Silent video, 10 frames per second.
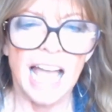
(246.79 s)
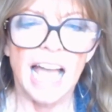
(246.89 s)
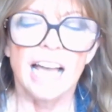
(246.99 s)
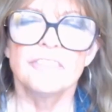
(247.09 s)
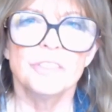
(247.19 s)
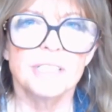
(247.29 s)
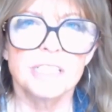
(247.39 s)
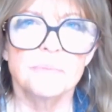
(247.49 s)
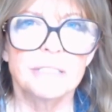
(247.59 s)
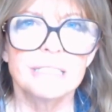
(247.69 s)
have you
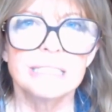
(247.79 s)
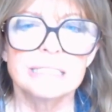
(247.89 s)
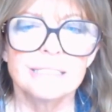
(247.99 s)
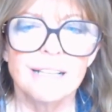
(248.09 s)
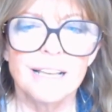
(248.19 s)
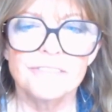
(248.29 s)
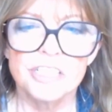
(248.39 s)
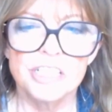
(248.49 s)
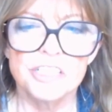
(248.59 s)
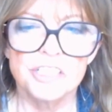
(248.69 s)
experienced a
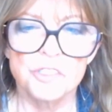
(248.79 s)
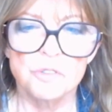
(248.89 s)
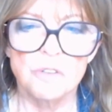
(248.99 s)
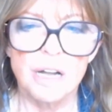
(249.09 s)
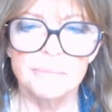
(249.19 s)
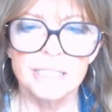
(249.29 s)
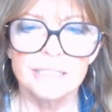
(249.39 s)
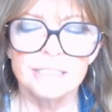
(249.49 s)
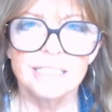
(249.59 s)
life-changing trauma